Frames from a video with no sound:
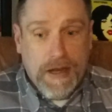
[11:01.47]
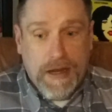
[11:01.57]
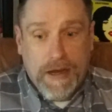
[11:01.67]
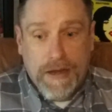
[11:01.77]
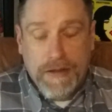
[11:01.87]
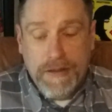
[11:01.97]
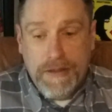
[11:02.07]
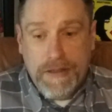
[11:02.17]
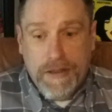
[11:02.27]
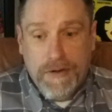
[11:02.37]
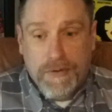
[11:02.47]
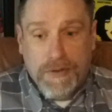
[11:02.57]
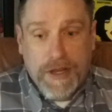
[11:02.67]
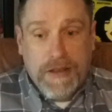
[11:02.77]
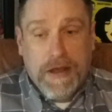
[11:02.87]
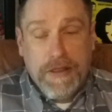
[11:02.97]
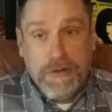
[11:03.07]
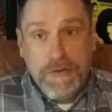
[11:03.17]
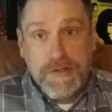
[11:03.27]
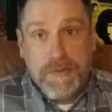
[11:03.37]
uh, you know, like on the
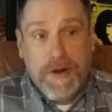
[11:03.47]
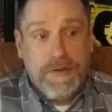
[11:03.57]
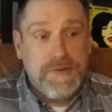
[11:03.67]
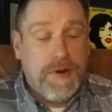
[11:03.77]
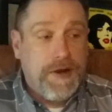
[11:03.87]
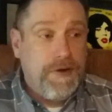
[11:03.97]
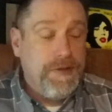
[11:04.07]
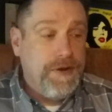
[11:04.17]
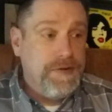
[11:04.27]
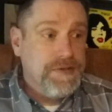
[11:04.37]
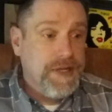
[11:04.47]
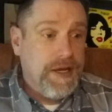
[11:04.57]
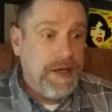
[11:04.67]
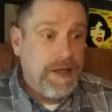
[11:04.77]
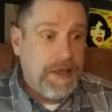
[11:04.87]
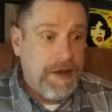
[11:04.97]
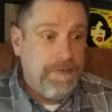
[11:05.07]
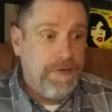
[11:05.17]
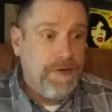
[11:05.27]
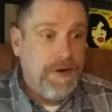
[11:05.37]
Loose Rails record, there's a
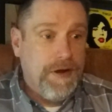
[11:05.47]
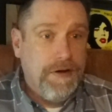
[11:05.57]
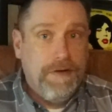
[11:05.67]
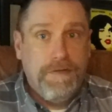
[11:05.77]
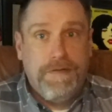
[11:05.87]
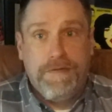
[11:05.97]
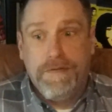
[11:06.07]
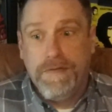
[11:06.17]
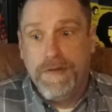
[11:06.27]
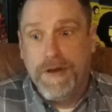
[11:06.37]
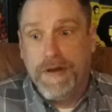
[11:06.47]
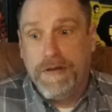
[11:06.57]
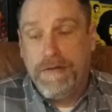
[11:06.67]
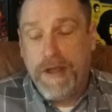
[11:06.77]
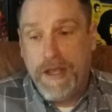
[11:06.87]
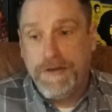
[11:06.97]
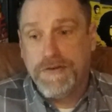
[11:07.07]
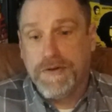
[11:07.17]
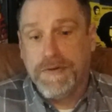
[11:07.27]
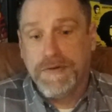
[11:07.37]
cover of the
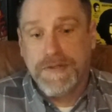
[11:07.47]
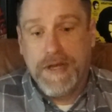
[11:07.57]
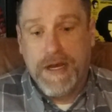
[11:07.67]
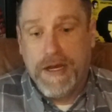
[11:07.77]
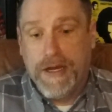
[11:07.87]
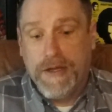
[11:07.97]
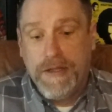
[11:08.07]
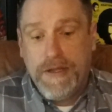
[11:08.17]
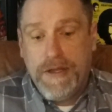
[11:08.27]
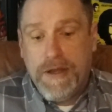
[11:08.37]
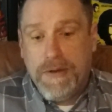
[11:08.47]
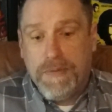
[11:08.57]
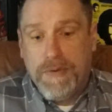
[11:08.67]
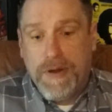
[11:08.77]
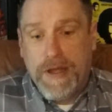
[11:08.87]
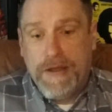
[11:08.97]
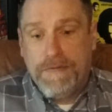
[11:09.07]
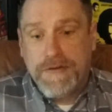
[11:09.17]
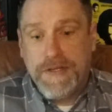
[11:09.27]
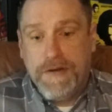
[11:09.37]
Angels. Uh, I
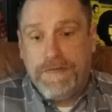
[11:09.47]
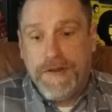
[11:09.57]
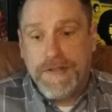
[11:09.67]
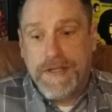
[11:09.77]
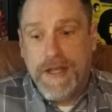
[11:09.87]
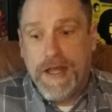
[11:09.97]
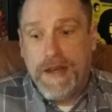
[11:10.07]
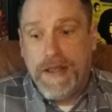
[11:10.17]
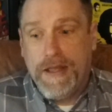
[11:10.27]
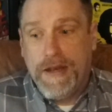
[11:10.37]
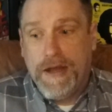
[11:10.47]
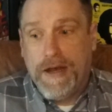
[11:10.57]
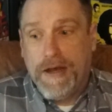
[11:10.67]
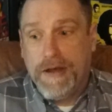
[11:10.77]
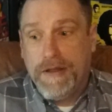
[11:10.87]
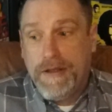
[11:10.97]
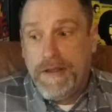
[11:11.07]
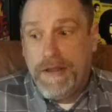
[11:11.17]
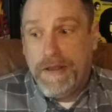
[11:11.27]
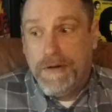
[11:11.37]
ever see your face again? And uh,
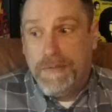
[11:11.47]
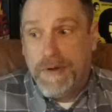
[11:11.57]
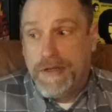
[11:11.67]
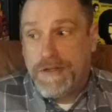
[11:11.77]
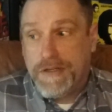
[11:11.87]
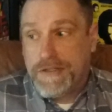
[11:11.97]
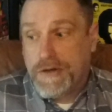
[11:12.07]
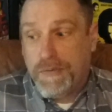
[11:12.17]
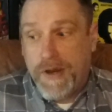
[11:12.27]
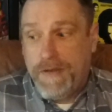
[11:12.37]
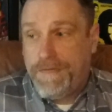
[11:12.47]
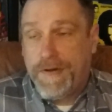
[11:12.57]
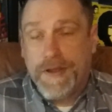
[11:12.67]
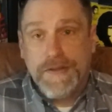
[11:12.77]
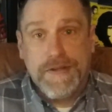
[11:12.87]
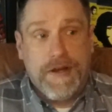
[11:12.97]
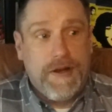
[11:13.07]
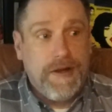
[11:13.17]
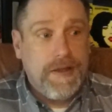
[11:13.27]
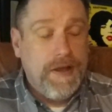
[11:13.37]
you know, which is a great fucking
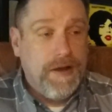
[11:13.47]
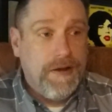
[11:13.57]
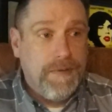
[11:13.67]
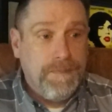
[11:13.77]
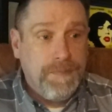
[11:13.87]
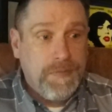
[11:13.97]
song. Um,